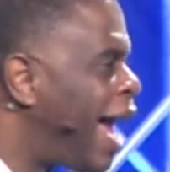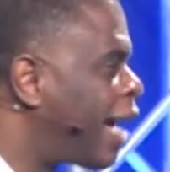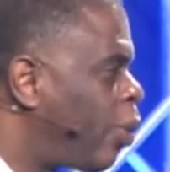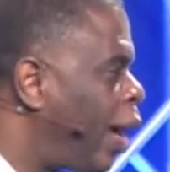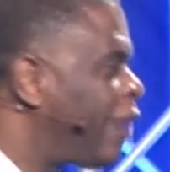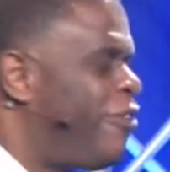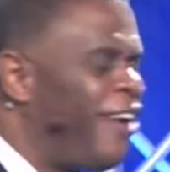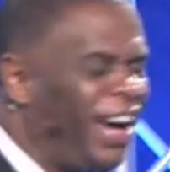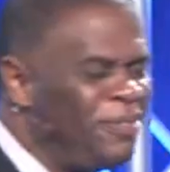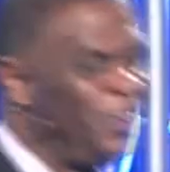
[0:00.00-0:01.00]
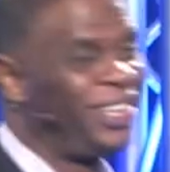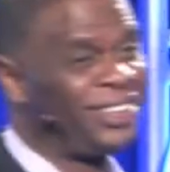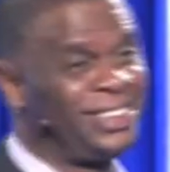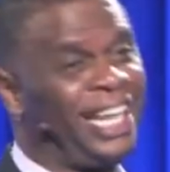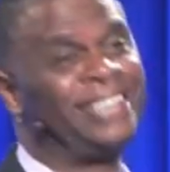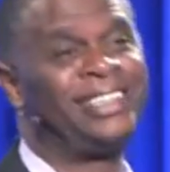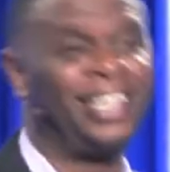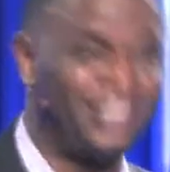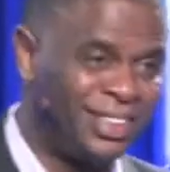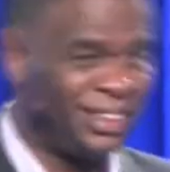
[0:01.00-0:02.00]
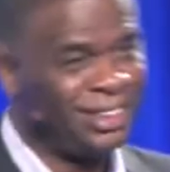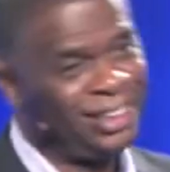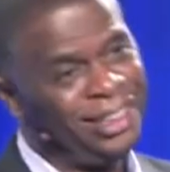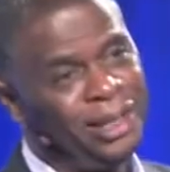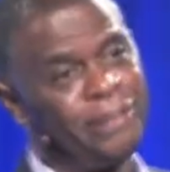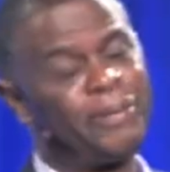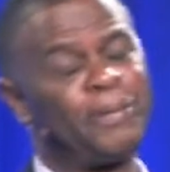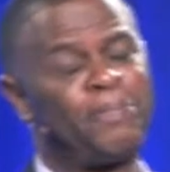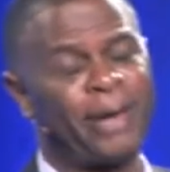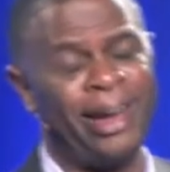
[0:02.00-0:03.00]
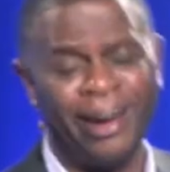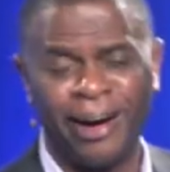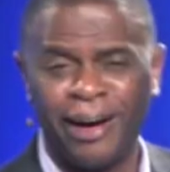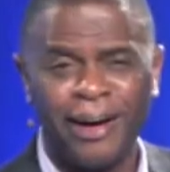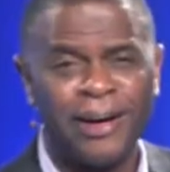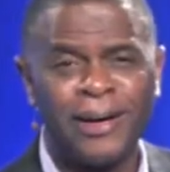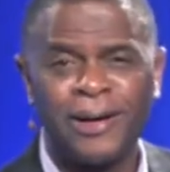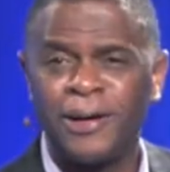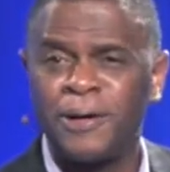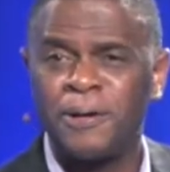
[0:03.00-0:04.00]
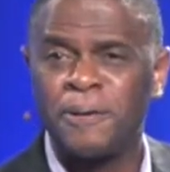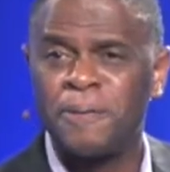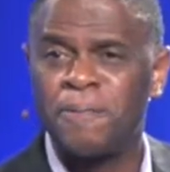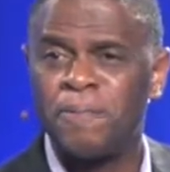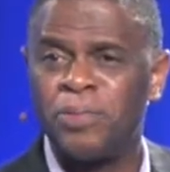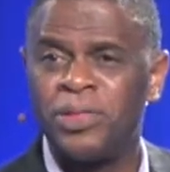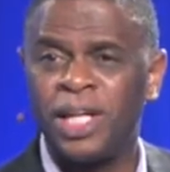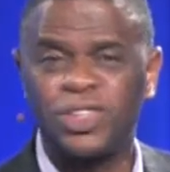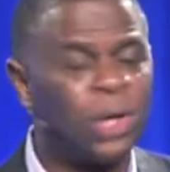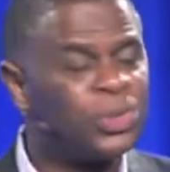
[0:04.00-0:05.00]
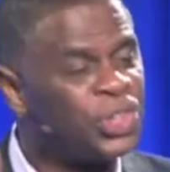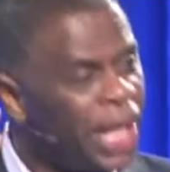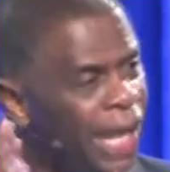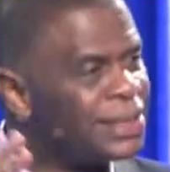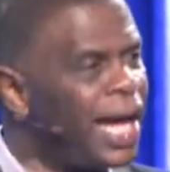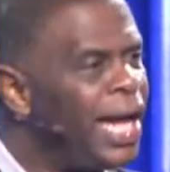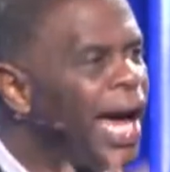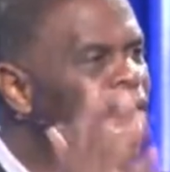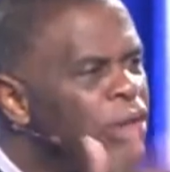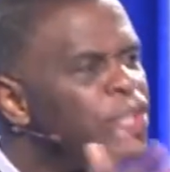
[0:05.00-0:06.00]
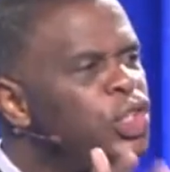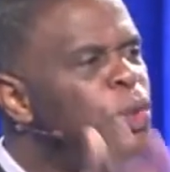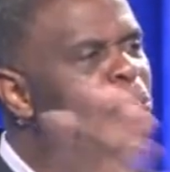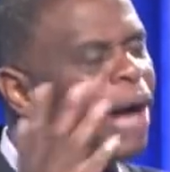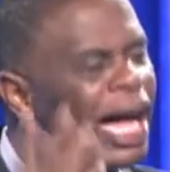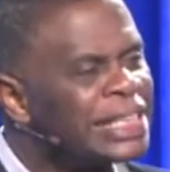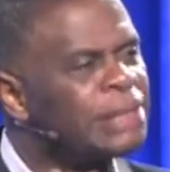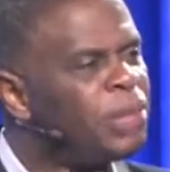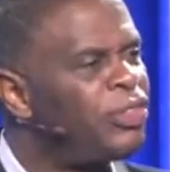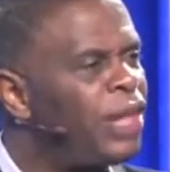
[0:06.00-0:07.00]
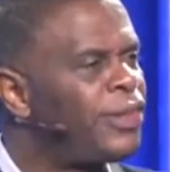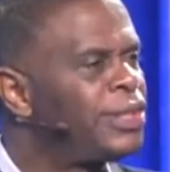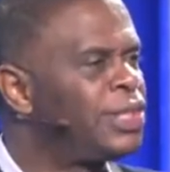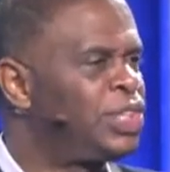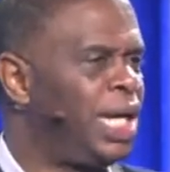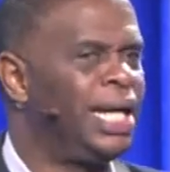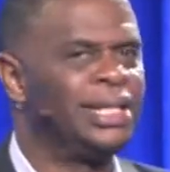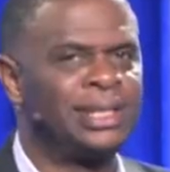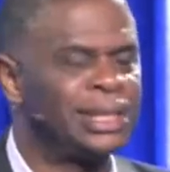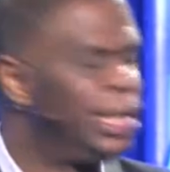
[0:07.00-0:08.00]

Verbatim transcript: qualified because I didn't prepare. There's no chance. And how could you possibly think there's a chance?